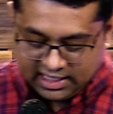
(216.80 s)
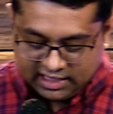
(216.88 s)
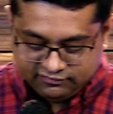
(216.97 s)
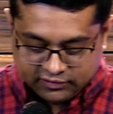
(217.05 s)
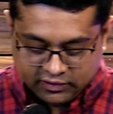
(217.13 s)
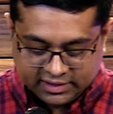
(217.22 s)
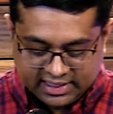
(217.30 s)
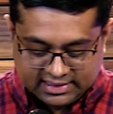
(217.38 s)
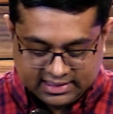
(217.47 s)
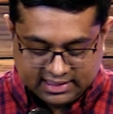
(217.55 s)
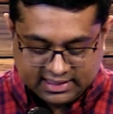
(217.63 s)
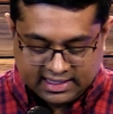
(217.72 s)
If you look at
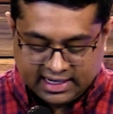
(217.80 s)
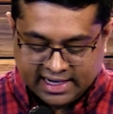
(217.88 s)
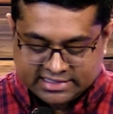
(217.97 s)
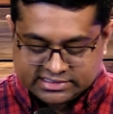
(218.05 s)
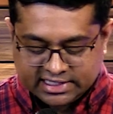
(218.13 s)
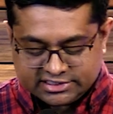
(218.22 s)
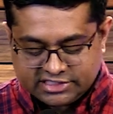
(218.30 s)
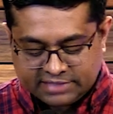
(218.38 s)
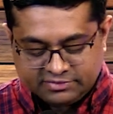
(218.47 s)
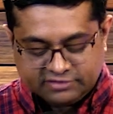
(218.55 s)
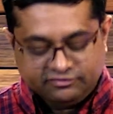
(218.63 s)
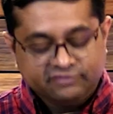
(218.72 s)
Isaiah
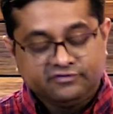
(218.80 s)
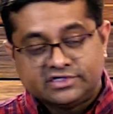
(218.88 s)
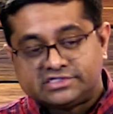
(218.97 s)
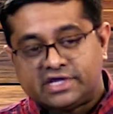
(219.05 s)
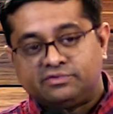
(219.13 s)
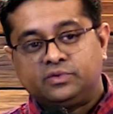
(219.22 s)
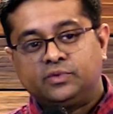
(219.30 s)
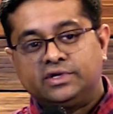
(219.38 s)
chapter 57,